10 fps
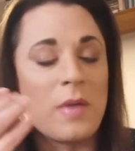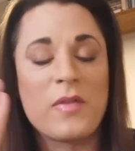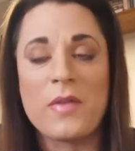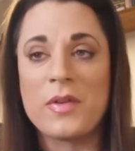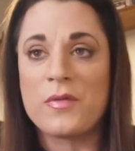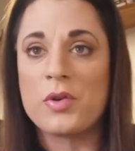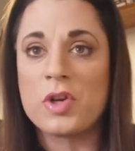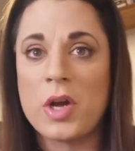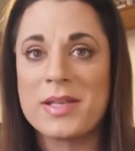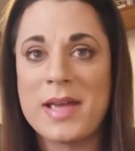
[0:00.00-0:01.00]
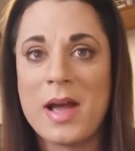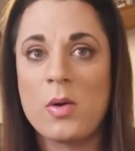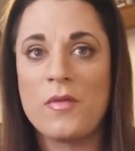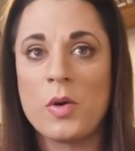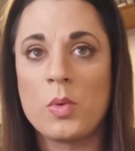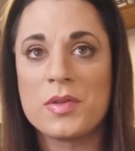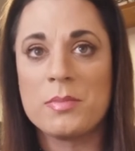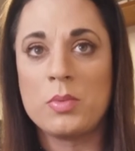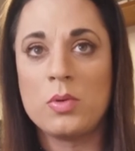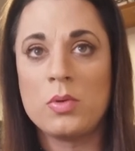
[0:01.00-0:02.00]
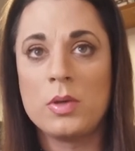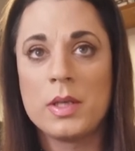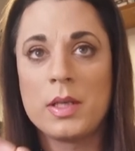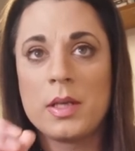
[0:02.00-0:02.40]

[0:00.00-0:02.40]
I think for a night out, if I want a more,